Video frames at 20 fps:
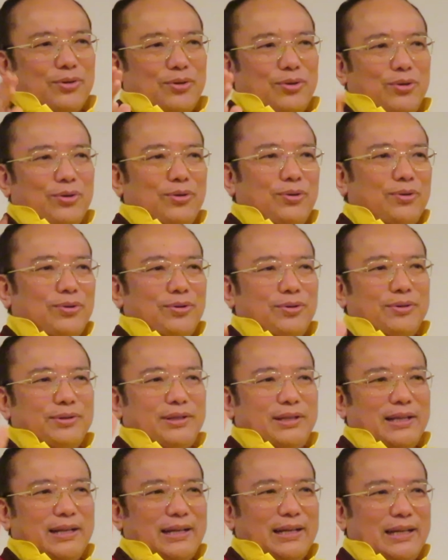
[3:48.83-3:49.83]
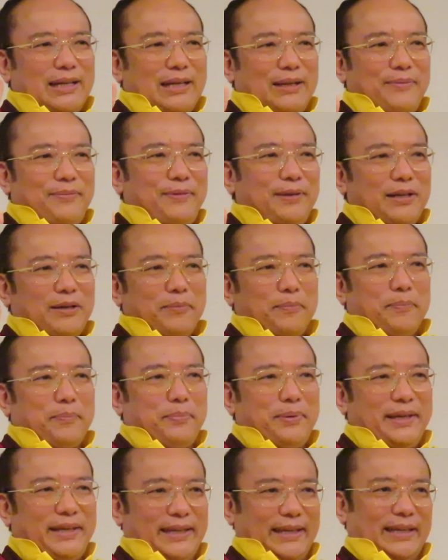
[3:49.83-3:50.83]
all the living
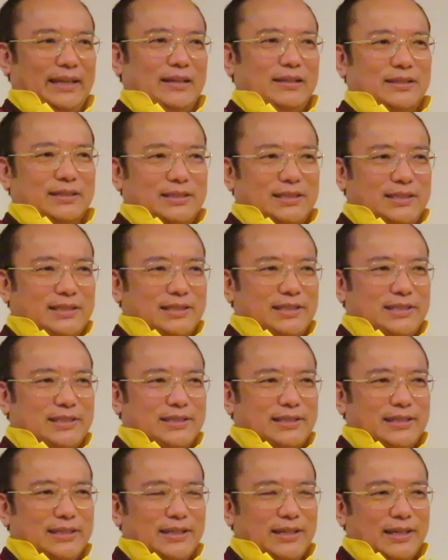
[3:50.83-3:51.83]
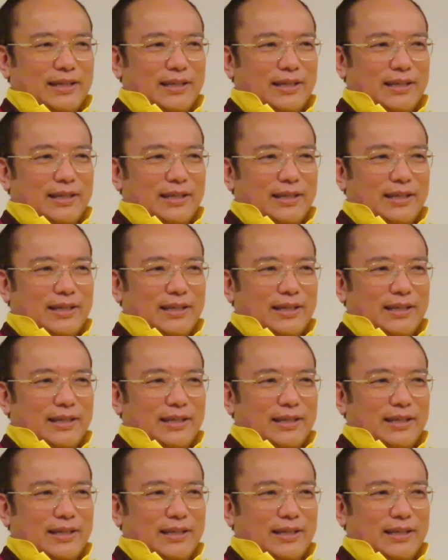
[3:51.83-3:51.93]
beings,